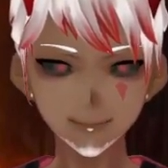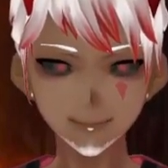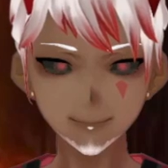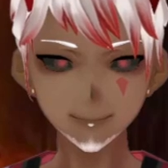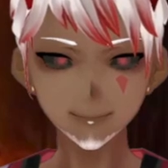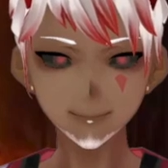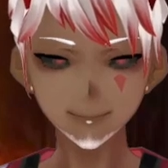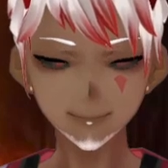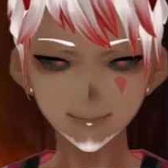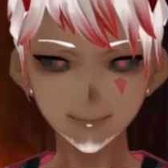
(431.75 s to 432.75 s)

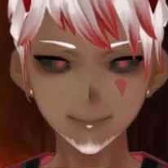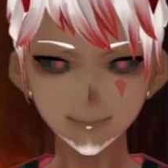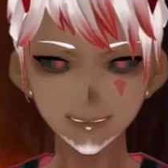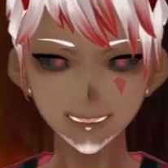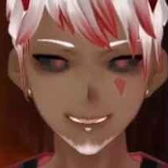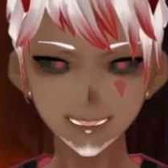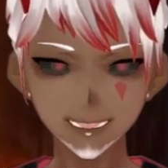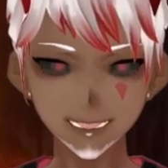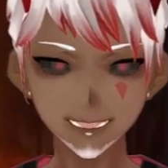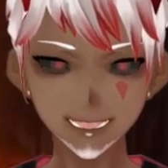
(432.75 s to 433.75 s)

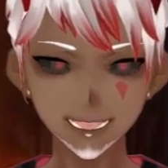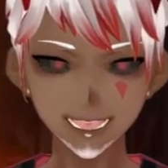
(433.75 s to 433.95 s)
(silence)